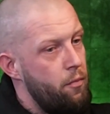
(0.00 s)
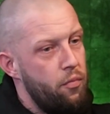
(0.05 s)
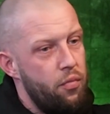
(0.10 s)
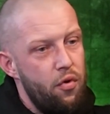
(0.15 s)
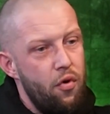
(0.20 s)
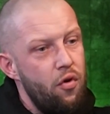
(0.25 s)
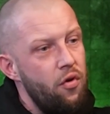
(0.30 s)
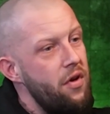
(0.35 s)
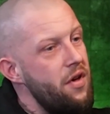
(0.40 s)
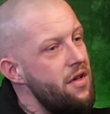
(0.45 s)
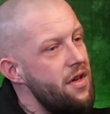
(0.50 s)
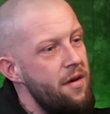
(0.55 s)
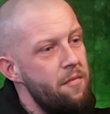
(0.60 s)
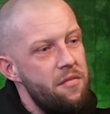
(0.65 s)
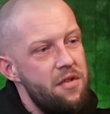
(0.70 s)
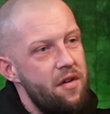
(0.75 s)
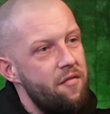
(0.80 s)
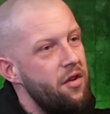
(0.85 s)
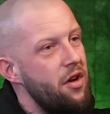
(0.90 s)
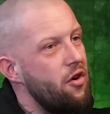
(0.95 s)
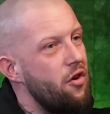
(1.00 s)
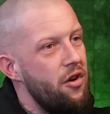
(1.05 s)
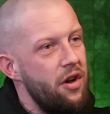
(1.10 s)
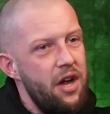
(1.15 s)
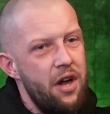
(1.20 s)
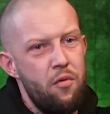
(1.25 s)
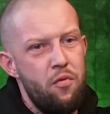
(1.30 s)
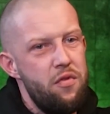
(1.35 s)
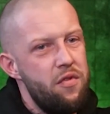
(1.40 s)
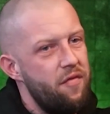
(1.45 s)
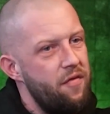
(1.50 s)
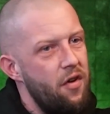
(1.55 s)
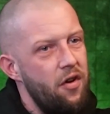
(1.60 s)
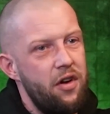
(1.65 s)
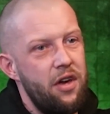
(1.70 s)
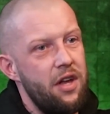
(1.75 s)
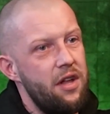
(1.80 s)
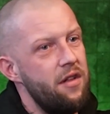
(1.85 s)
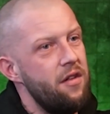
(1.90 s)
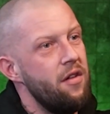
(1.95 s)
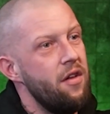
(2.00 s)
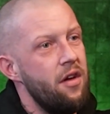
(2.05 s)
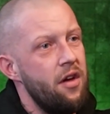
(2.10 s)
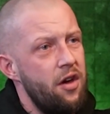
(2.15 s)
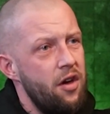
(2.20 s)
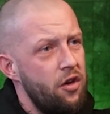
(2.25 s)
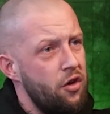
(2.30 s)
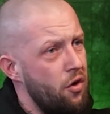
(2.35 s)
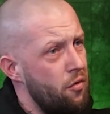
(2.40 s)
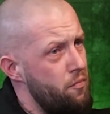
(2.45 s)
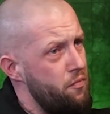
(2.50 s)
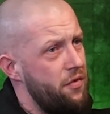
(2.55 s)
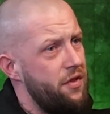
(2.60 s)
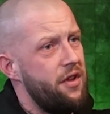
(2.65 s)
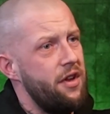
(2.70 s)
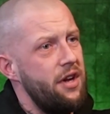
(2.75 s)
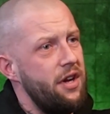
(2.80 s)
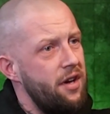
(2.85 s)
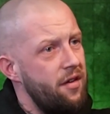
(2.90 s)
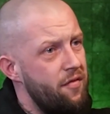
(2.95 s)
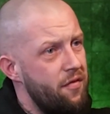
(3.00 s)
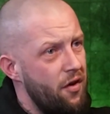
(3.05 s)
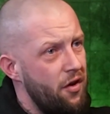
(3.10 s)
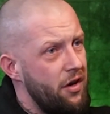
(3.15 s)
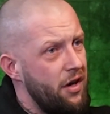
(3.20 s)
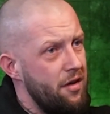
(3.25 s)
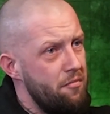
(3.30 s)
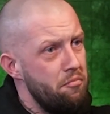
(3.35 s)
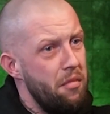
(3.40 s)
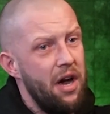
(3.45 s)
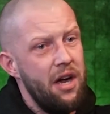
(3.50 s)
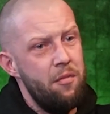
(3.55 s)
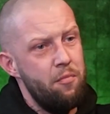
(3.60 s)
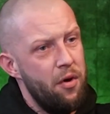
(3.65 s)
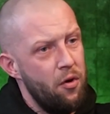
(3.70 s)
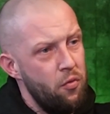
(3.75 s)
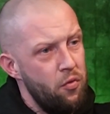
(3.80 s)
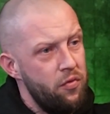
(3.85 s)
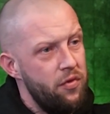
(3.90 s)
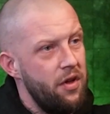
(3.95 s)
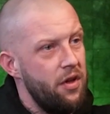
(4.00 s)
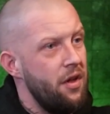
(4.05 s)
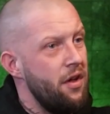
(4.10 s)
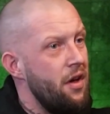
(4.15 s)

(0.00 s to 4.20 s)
Probably same as every cunt else, fucking Gumtree, fucking My Builder.